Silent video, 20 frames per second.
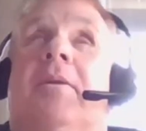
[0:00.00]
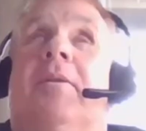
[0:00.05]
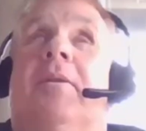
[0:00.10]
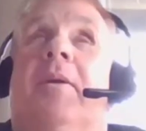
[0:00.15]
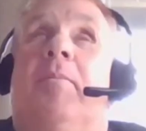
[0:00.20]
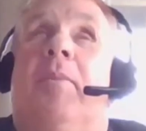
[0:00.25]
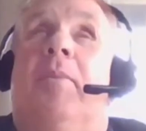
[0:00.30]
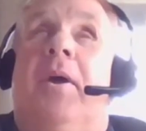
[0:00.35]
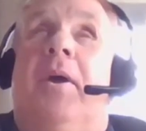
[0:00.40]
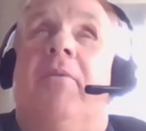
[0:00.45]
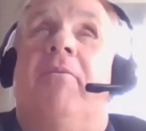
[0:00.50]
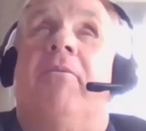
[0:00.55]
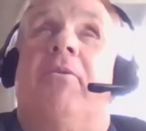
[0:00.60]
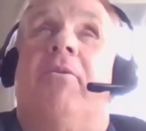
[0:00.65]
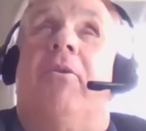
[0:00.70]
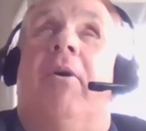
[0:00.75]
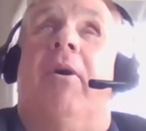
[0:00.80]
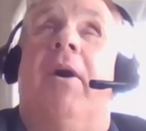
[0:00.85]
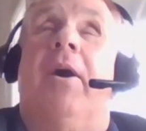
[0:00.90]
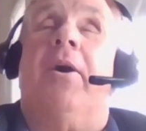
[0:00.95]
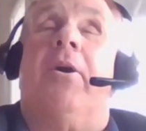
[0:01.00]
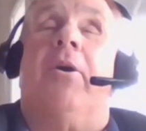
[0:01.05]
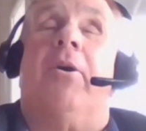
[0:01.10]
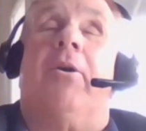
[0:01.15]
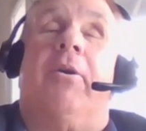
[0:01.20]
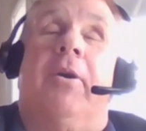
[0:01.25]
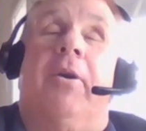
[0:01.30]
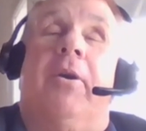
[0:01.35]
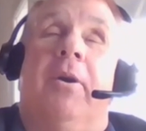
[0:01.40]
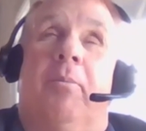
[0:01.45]
the behavioral
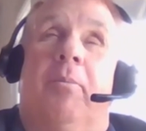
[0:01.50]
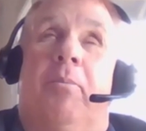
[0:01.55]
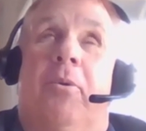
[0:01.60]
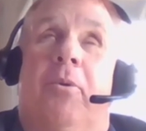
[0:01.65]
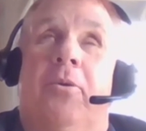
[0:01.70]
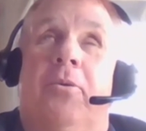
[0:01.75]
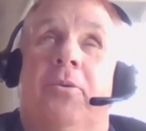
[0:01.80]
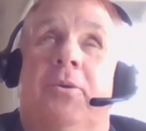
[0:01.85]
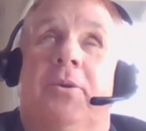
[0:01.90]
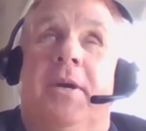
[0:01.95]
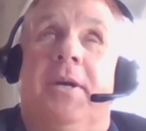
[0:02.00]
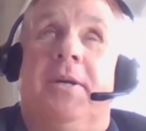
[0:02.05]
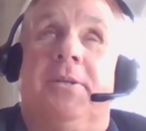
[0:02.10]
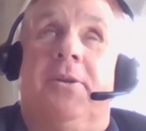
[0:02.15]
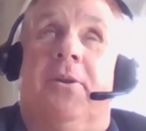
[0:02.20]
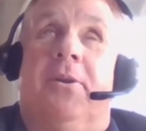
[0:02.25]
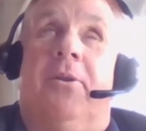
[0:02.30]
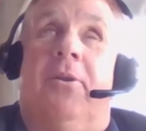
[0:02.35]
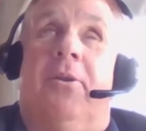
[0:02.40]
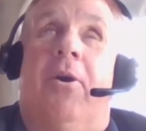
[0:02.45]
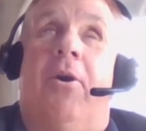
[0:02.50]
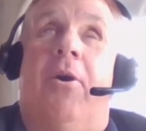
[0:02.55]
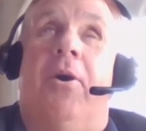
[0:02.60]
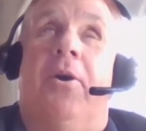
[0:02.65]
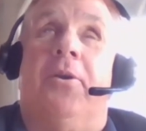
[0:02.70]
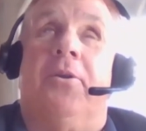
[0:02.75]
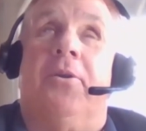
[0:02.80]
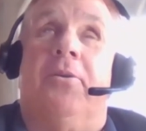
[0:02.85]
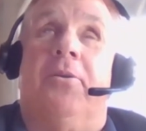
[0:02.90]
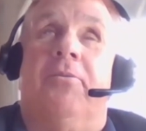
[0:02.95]
hierarchy approach has a
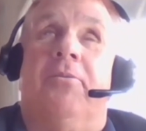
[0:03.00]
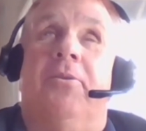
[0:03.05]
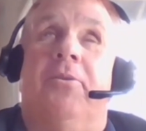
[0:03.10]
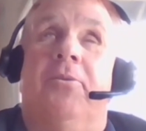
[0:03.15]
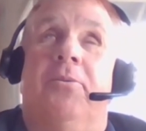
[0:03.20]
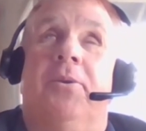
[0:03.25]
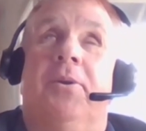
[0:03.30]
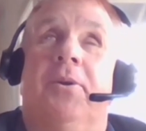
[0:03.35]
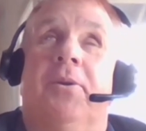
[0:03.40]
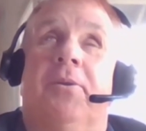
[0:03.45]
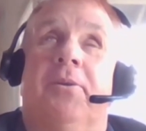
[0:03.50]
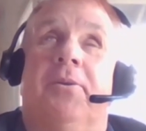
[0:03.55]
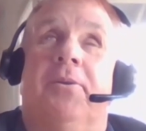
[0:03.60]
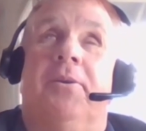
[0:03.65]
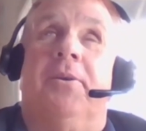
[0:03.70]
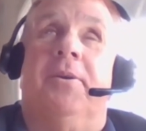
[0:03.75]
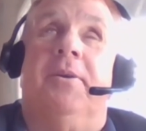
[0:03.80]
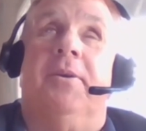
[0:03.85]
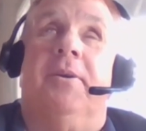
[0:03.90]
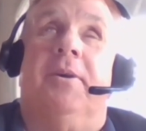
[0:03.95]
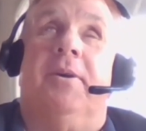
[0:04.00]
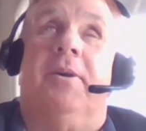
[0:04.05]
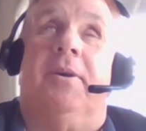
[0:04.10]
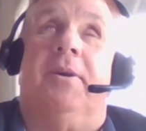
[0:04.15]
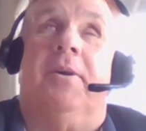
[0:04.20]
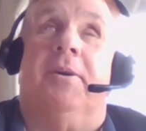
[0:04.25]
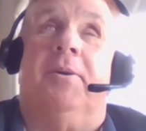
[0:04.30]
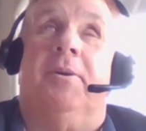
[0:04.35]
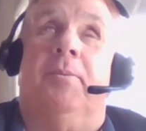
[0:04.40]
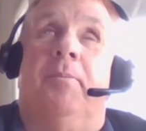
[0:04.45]
lot of utility.
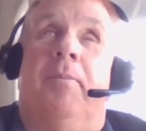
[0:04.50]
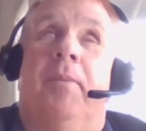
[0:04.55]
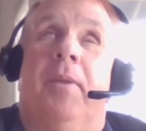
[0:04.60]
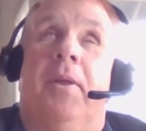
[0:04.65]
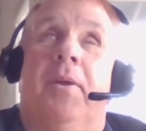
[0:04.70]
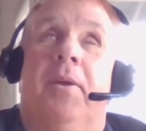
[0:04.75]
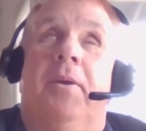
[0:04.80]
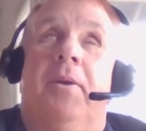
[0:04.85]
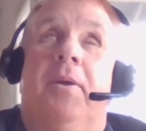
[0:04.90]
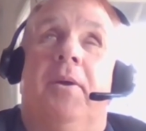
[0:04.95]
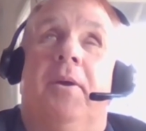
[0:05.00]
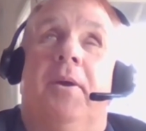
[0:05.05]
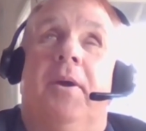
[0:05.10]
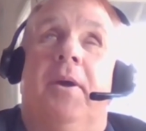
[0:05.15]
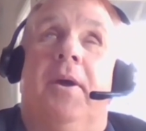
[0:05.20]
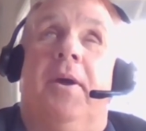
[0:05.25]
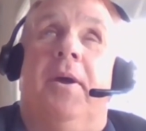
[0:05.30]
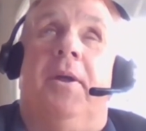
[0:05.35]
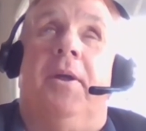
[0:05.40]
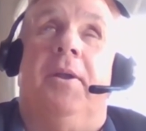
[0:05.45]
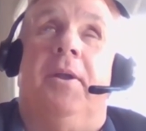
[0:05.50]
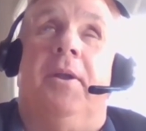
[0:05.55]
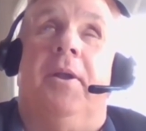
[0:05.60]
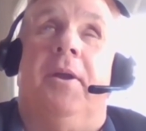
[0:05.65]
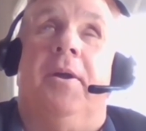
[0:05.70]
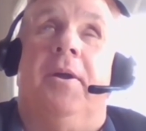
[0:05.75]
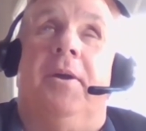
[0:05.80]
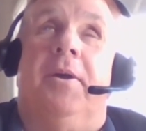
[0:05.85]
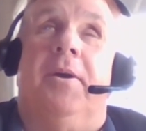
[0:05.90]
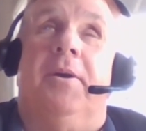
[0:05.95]
And
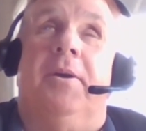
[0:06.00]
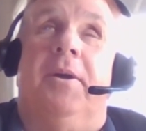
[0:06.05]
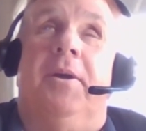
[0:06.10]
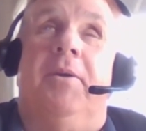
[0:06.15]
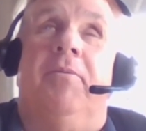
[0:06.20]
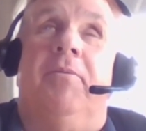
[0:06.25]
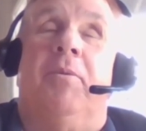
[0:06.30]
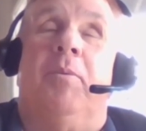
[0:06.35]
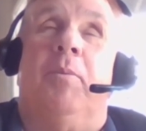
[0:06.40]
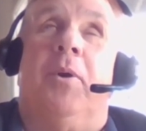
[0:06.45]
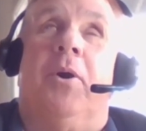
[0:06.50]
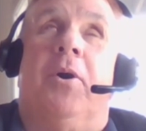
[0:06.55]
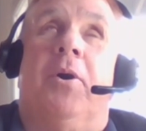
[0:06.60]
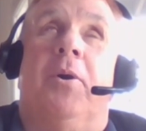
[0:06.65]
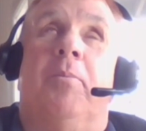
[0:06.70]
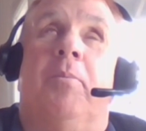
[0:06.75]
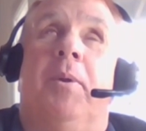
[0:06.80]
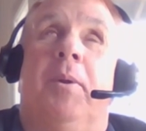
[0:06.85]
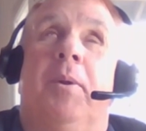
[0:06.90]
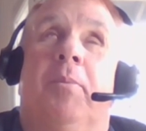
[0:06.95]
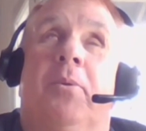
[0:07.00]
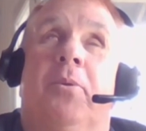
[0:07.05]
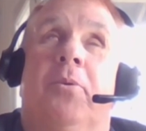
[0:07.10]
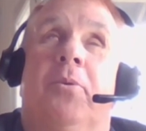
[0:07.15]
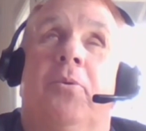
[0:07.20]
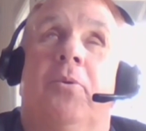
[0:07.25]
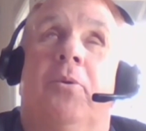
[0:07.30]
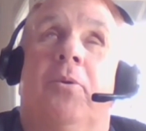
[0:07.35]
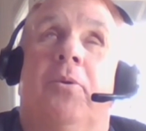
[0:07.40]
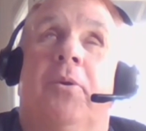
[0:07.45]
even beyond people
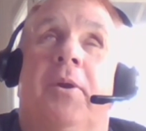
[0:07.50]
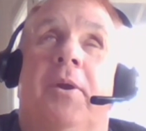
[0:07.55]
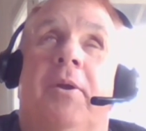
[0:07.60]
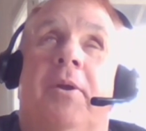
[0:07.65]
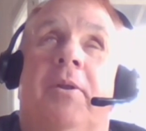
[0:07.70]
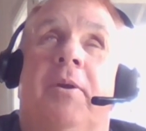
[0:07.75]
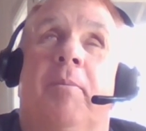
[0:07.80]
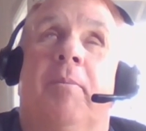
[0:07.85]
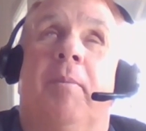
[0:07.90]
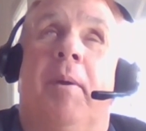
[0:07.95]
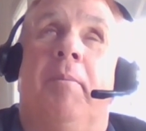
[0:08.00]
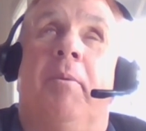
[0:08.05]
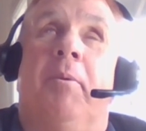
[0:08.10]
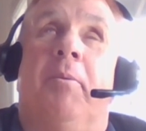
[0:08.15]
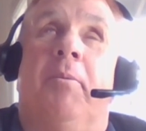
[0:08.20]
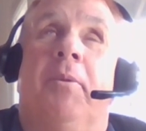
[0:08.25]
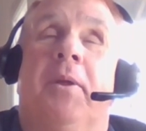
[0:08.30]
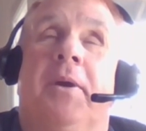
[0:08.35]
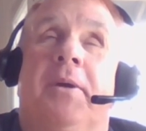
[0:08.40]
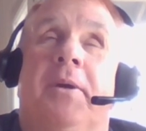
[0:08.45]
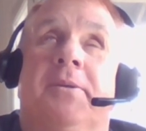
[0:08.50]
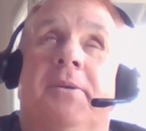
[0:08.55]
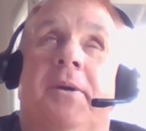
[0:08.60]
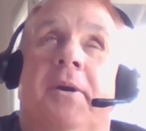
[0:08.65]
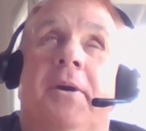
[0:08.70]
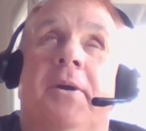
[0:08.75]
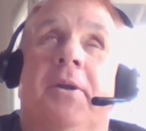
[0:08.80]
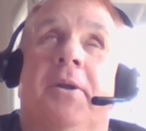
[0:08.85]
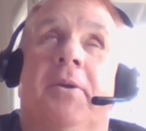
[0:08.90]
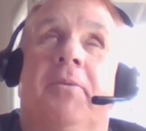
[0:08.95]
who are dealing maybe with
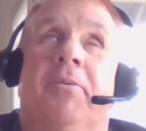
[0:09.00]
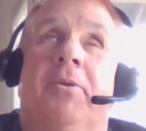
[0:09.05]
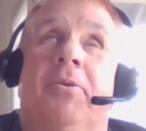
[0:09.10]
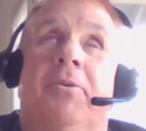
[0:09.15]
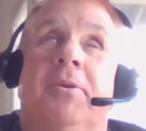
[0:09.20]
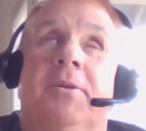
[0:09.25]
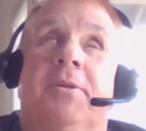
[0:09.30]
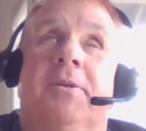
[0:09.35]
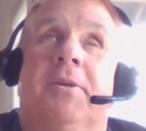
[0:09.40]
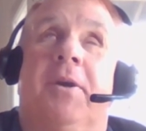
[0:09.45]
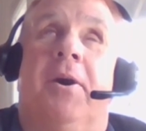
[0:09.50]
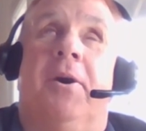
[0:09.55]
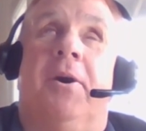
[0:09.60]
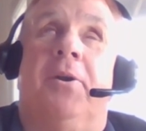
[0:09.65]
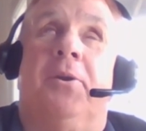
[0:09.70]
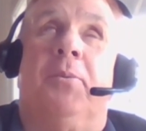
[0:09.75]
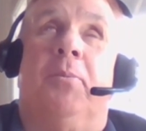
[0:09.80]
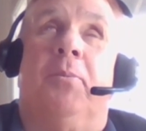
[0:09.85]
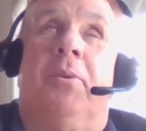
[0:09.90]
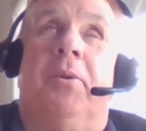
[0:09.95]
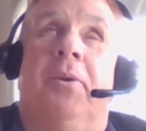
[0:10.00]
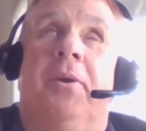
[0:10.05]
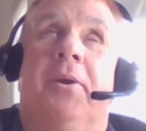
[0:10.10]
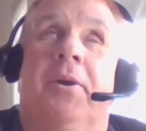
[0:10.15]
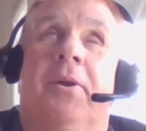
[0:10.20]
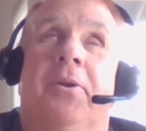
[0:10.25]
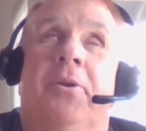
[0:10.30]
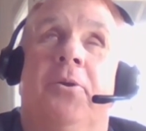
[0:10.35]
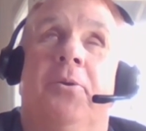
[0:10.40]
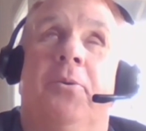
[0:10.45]
anxiety, if you're just
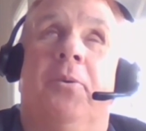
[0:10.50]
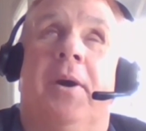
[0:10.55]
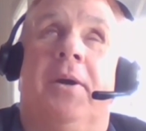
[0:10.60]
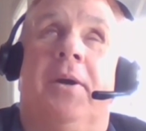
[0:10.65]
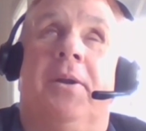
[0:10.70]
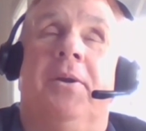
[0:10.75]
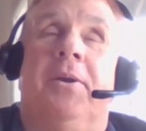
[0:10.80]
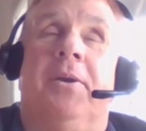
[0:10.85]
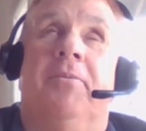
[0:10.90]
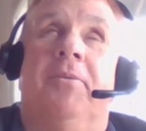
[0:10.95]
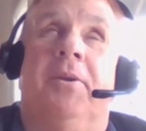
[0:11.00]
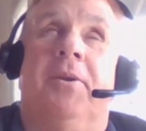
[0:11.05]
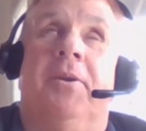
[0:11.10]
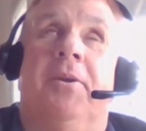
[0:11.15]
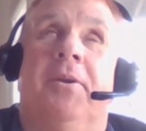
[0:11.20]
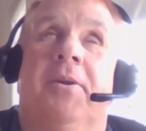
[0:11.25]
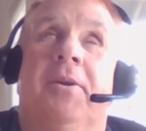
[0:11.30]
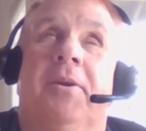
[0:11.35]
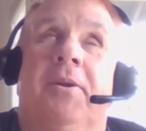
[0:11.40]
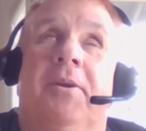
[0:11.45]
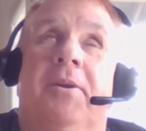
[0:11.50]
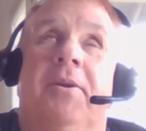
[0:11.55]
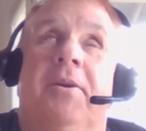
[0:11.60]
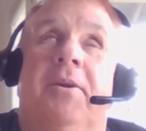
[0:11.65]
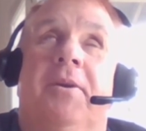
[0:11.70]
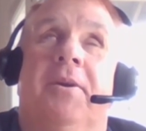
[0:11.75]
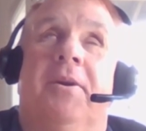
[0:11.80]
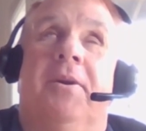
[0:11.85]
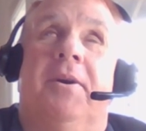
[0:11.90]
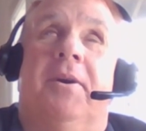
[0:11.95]
contemplating a new activity,
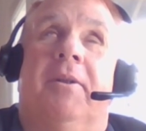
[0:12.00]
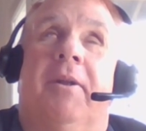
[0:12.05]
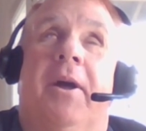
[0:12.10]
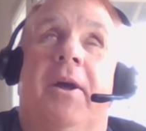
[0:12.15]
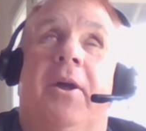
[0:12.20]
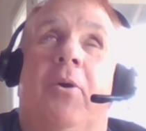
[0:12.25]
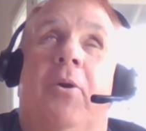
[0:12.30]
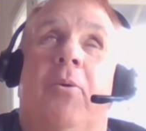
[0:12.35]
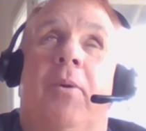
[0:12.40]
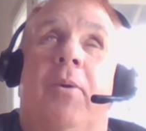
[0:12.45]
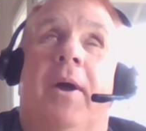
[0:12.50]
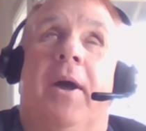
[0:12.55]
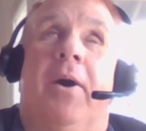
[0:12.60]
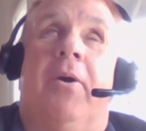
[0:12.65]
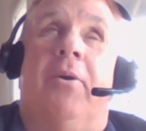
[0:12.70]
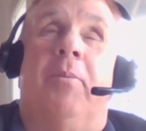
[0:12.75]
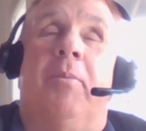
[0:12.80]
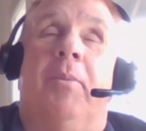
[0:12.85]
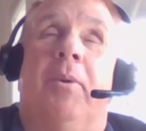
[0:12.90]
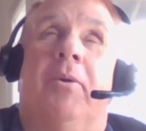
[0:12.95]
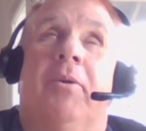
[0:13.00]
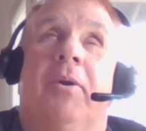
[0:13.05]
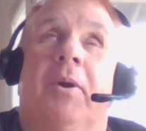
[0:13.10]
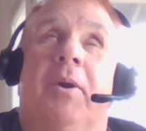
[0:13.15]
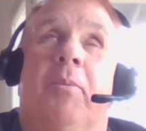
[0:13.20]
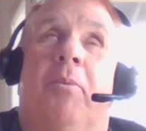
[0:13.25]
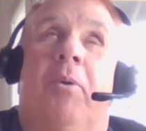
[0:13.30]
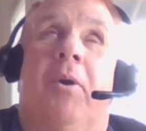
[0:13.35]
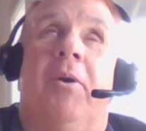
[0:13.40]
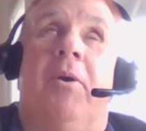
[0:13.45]
like going out and building
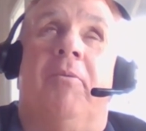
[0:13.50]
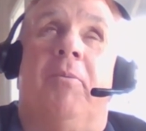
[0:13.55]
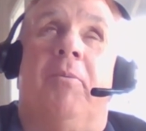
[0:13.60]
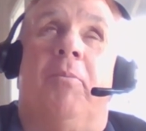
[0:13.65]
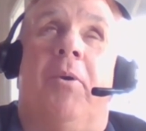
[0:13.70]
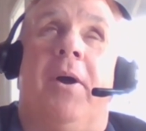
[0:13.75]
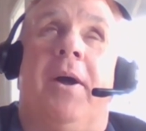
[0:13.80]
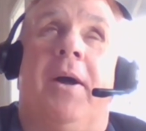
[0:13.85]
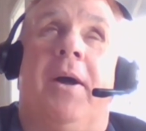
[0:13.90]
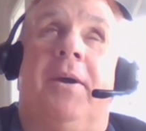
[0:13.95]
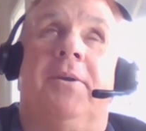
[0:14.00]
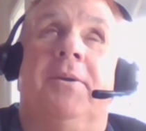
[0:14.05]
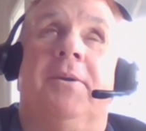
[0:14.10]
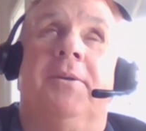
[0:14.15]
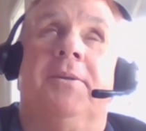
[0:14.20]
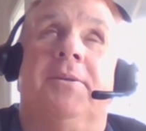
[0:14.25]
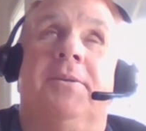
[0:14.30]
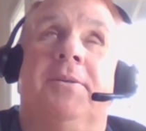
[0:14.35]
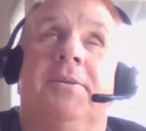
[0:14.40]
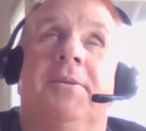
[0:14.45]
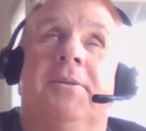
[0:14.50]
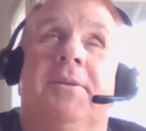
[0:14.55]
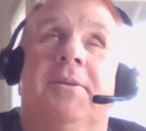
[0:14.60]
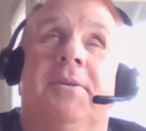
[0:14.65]
a private practice,